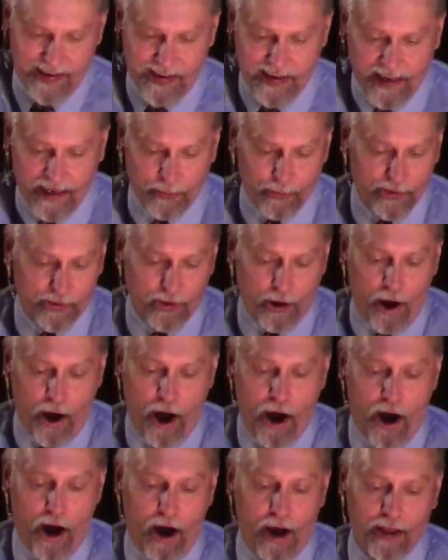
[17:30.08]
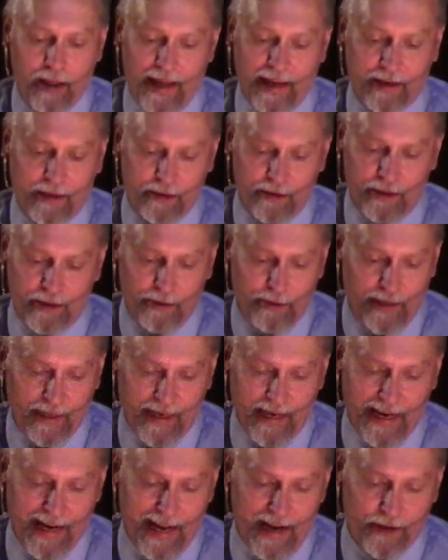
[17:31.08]
It was all I could do to
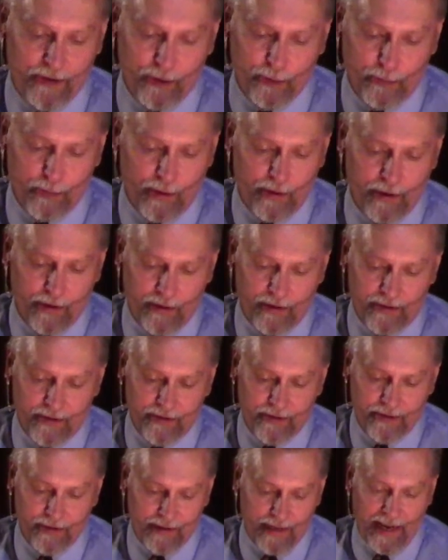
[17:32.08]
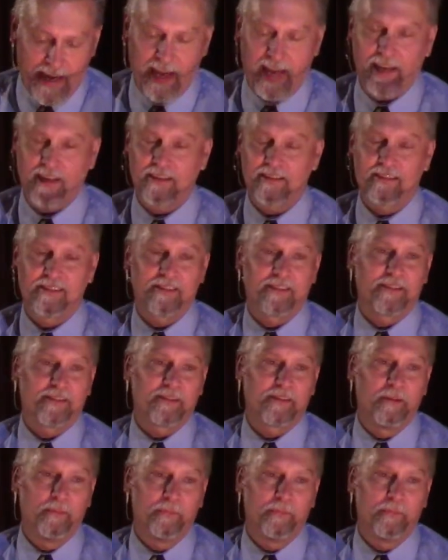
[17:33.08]
get out the words, "Yes,